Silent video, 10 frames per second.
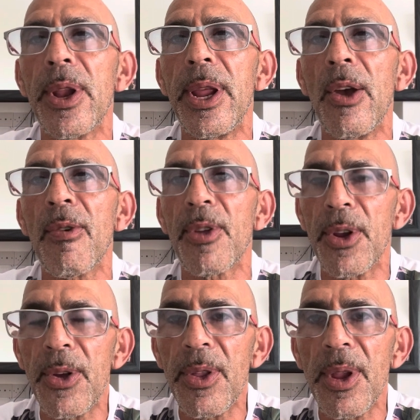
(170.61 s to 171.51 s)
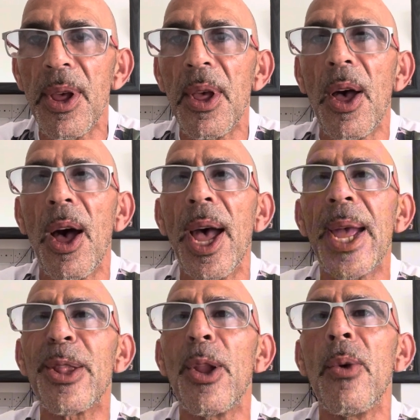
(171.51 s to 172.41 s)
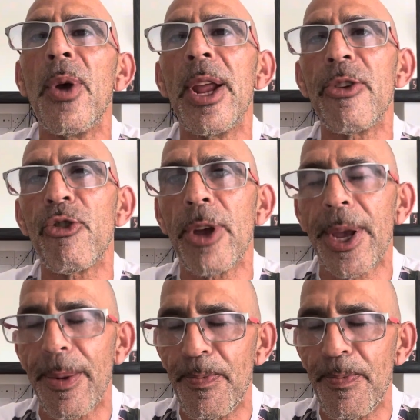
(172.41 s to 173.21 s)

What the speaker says: in the afternoon, I had no electric.